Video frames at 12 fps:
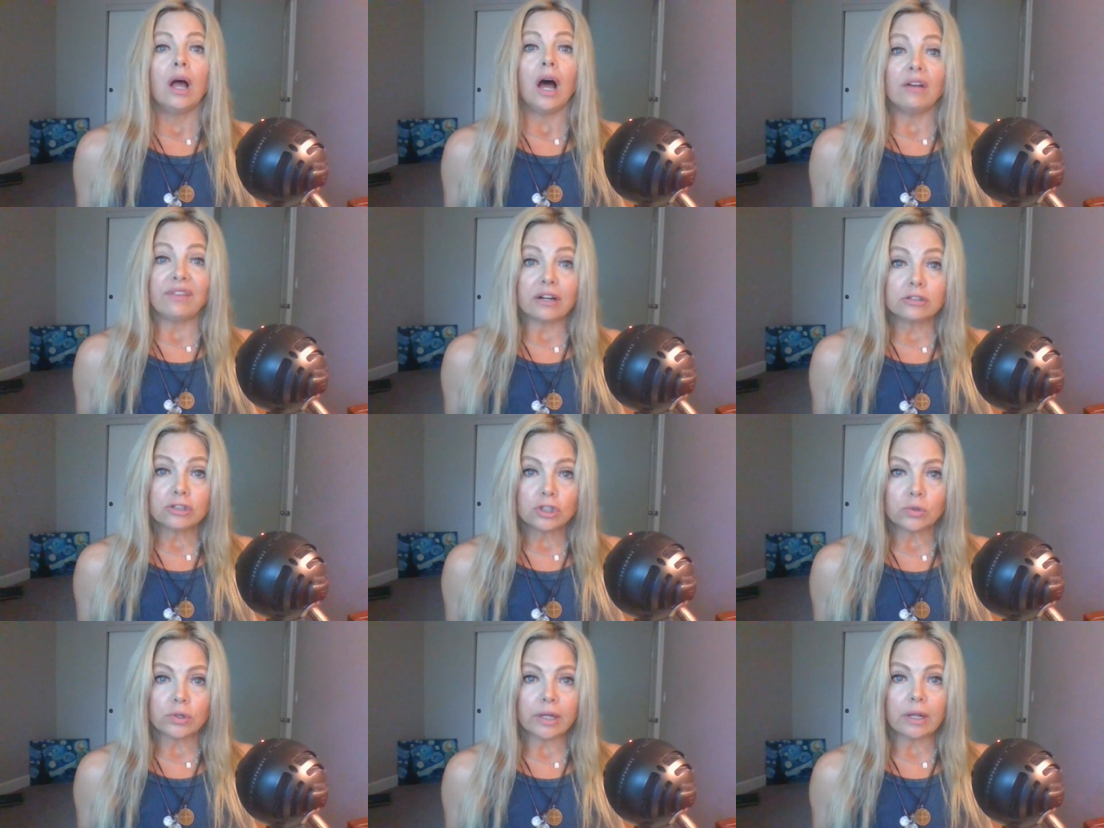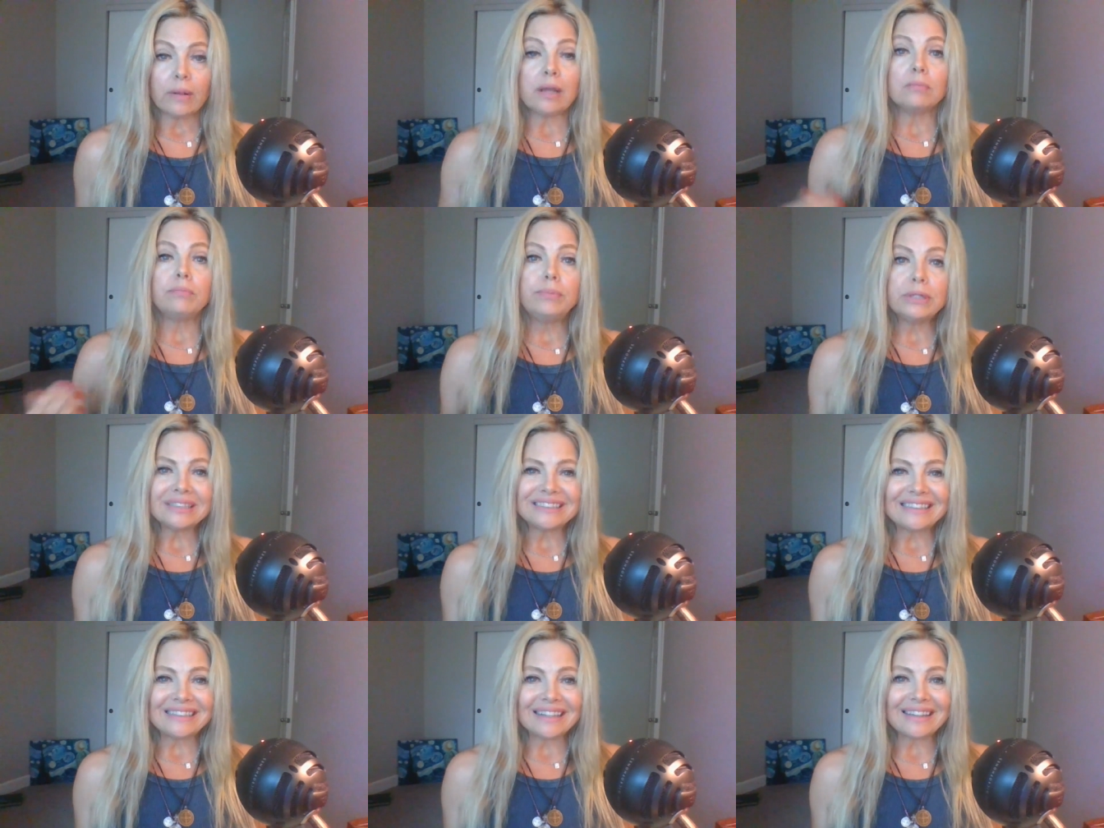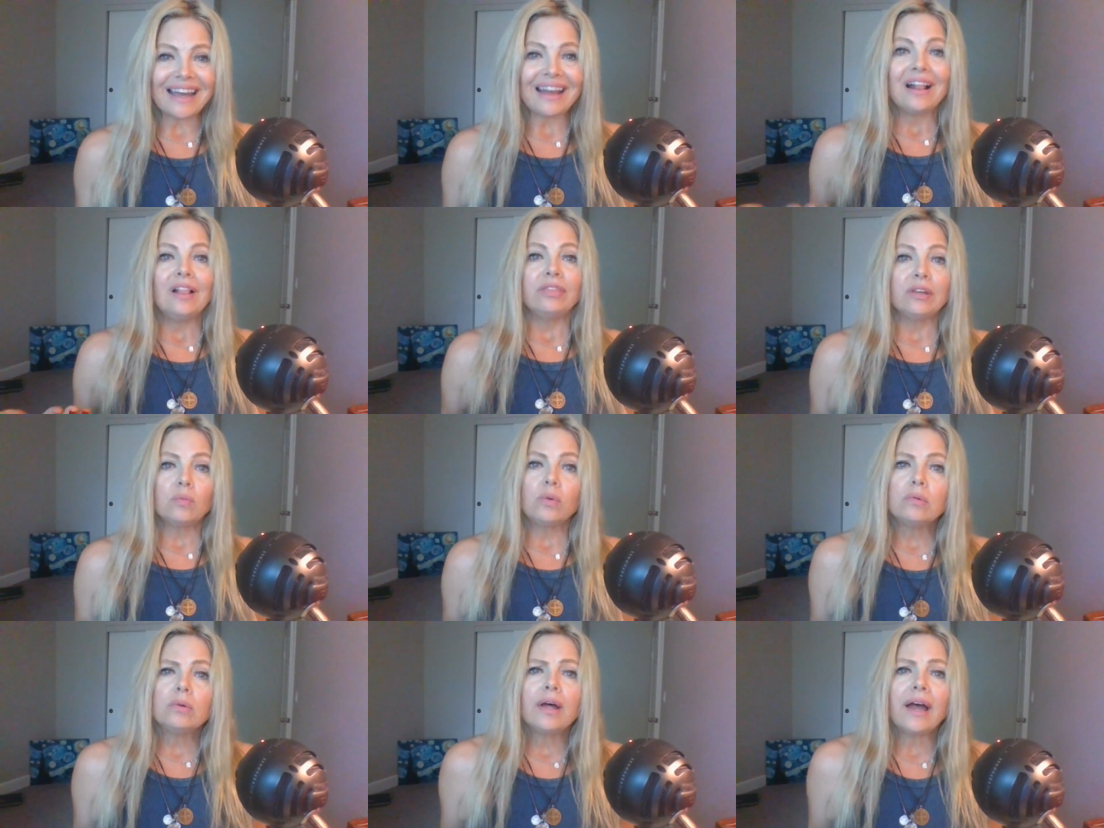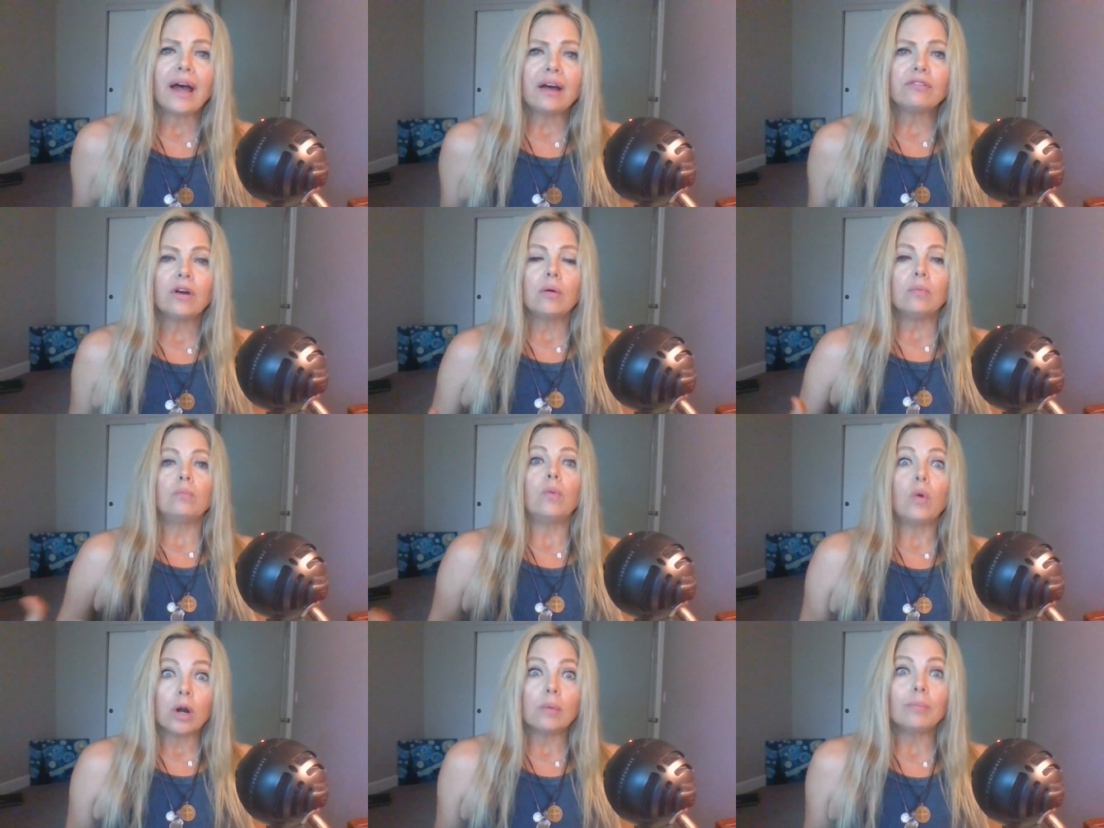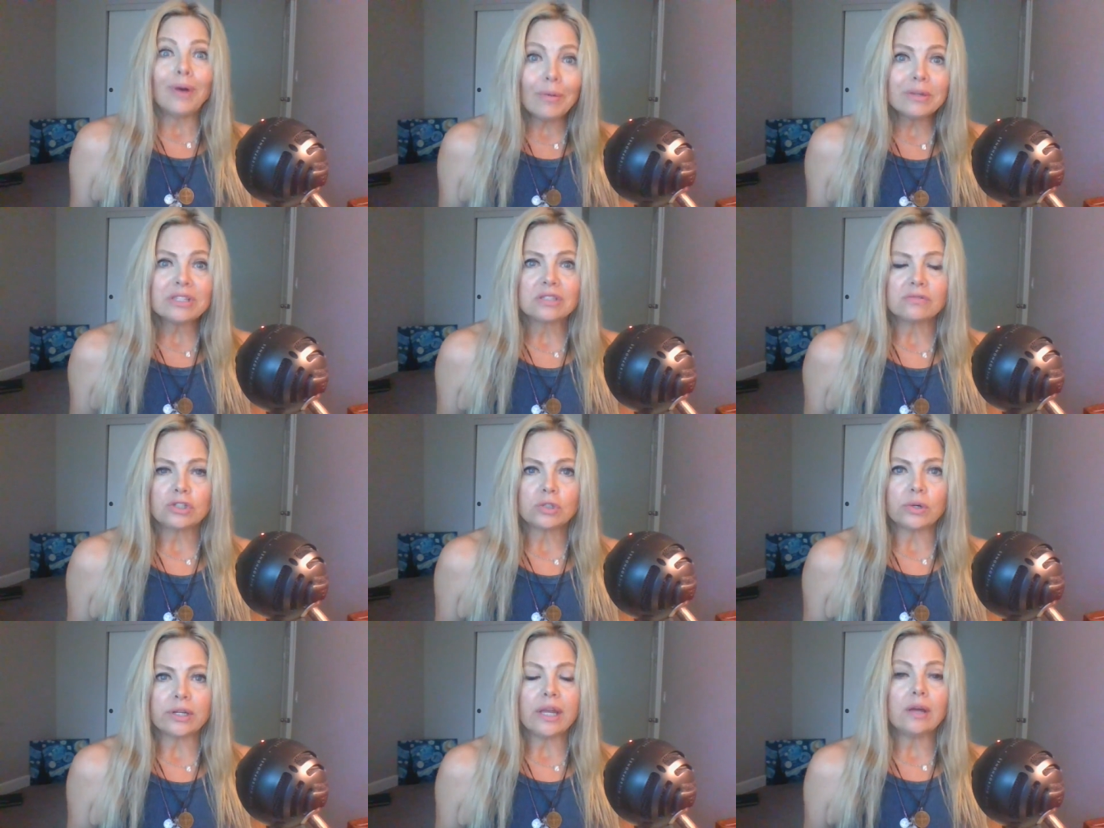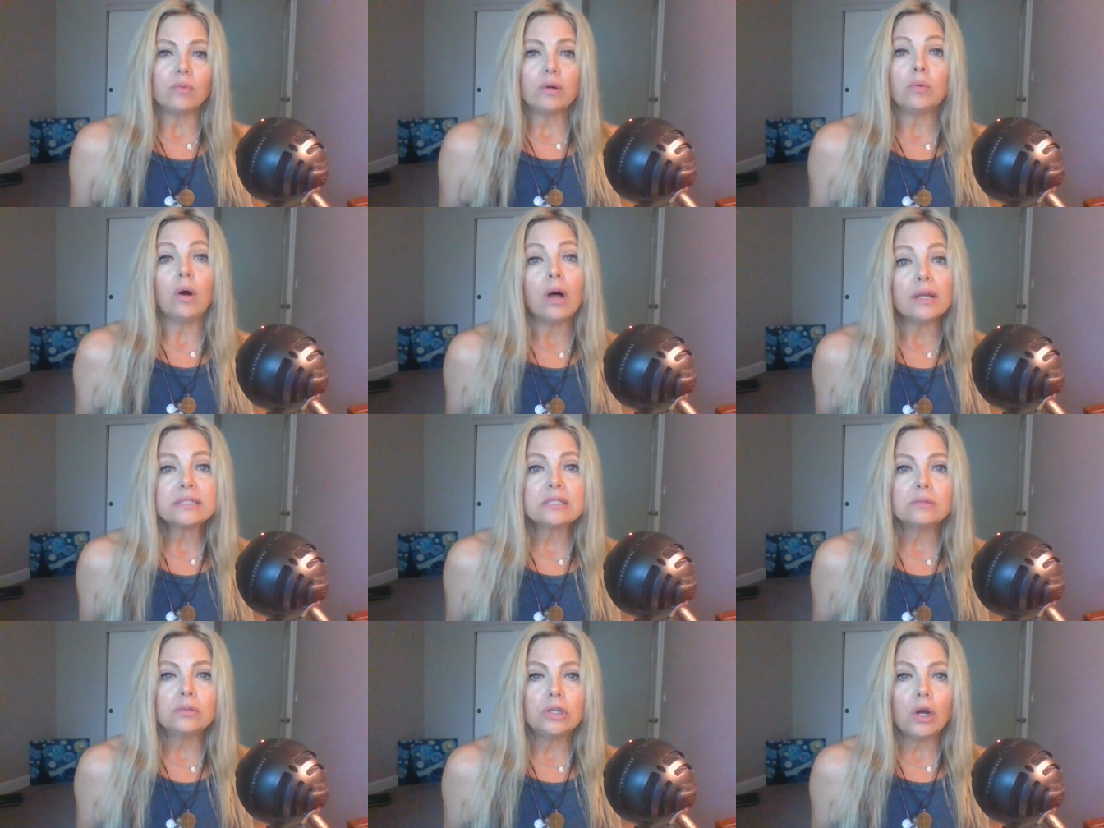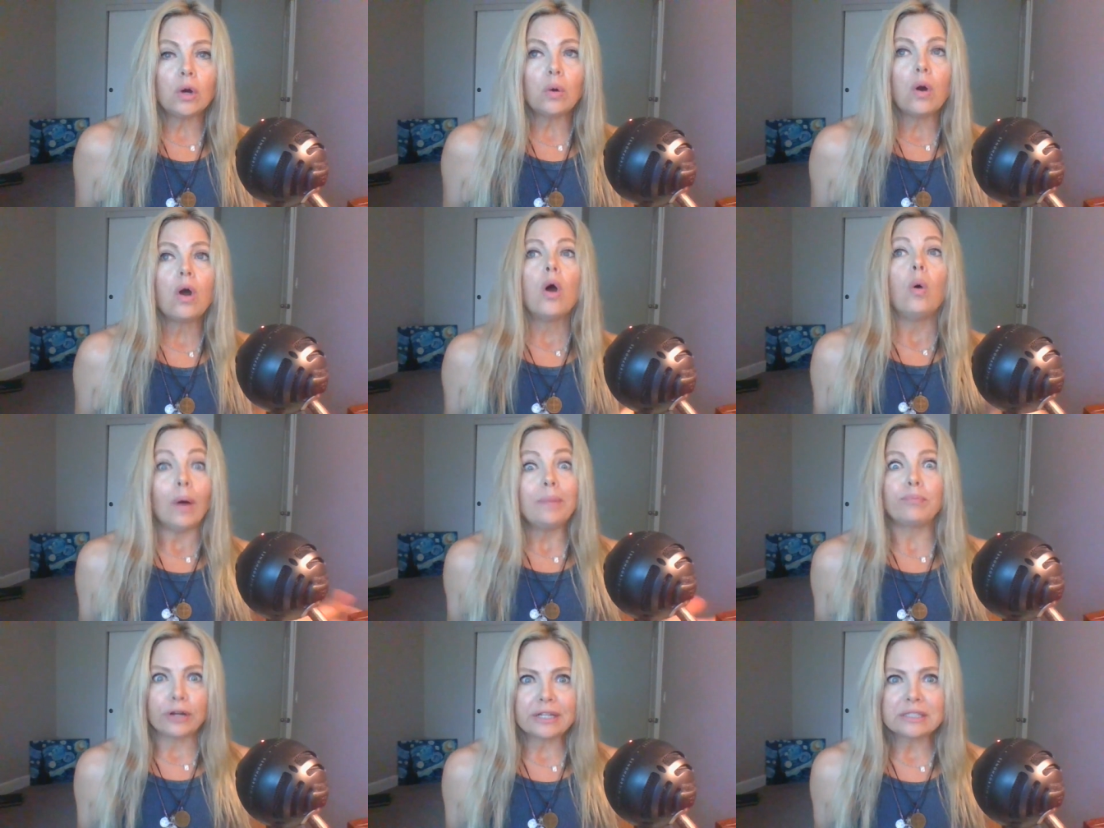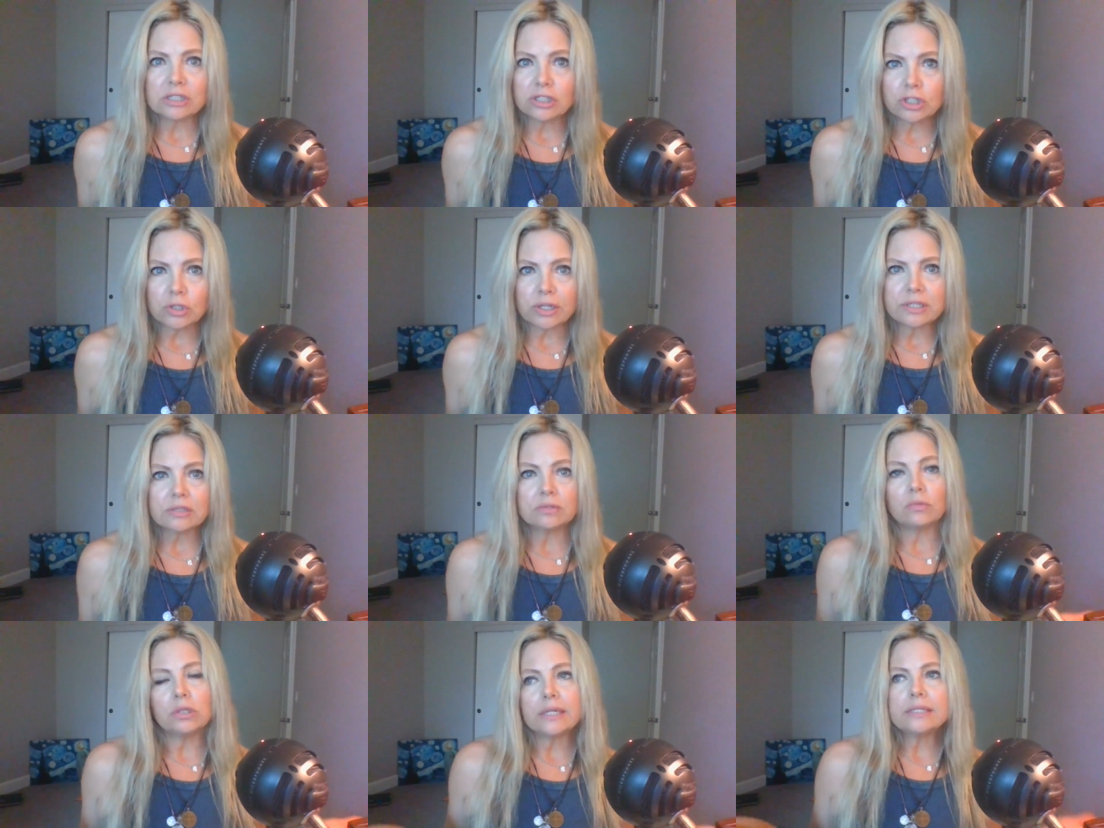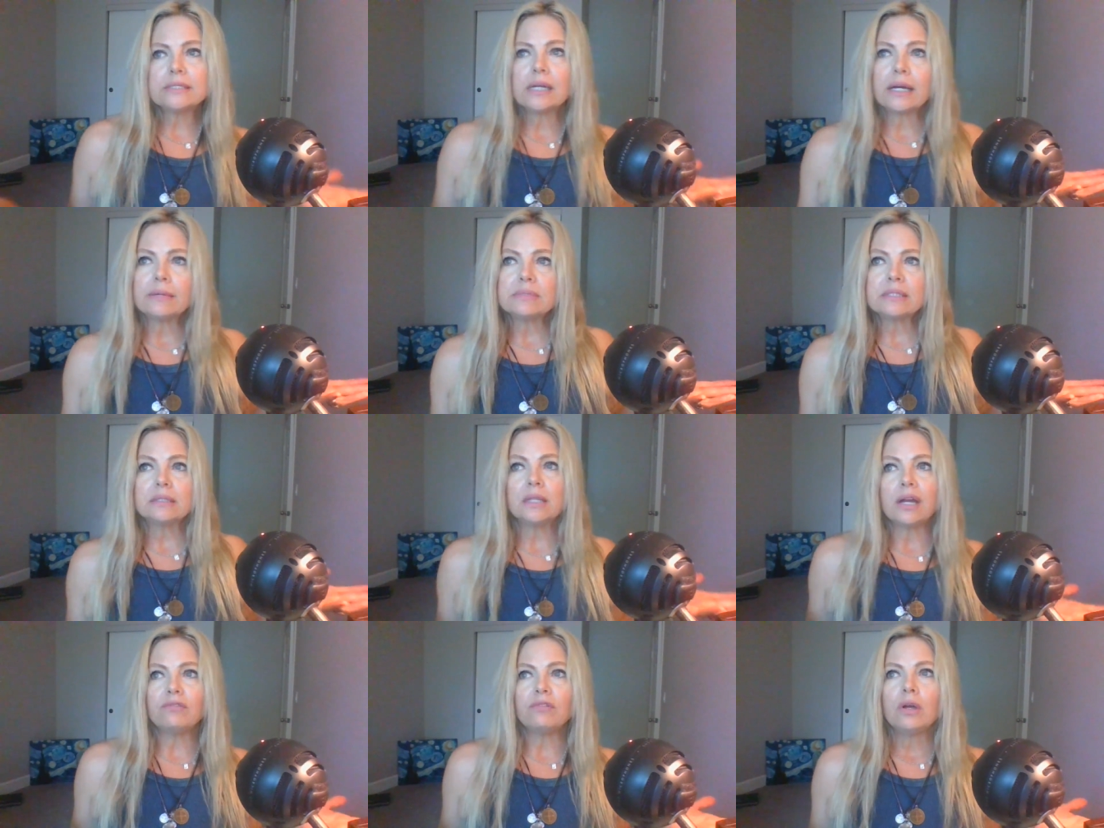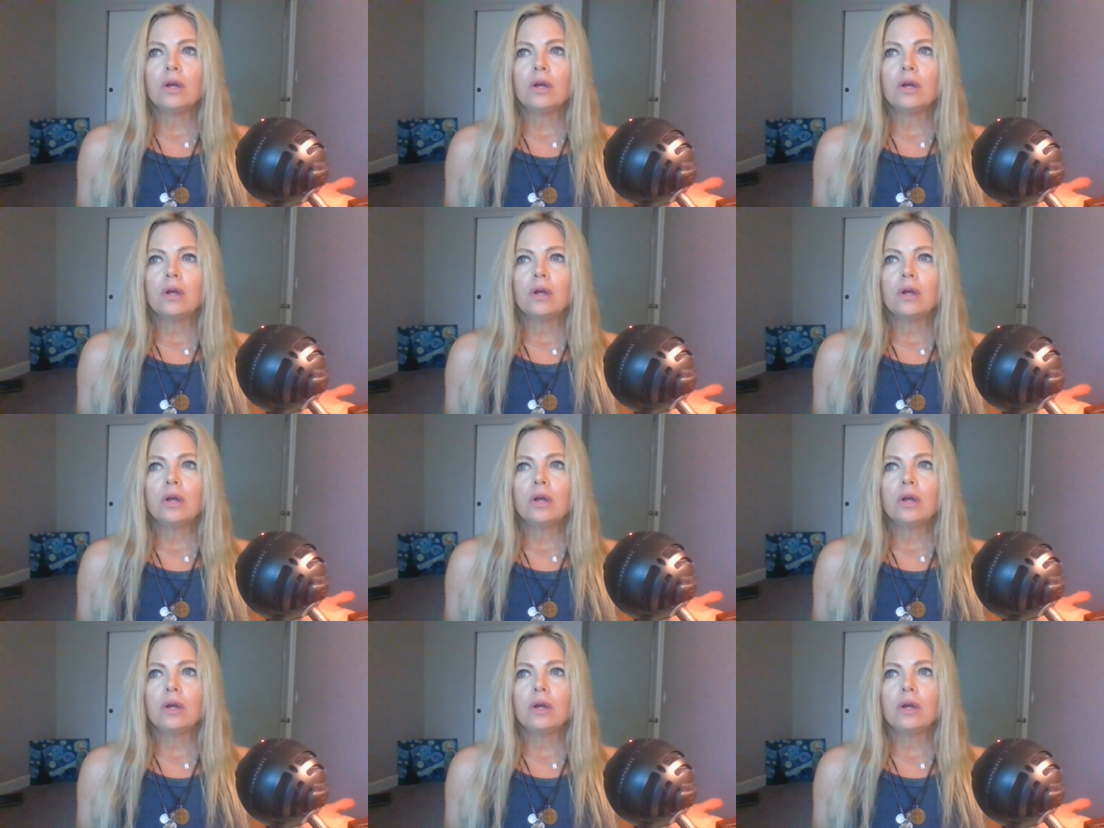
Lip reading: of our joy and building on that, then we will have more moments of joy and we will also know what brings us joy. So a lot of times in life,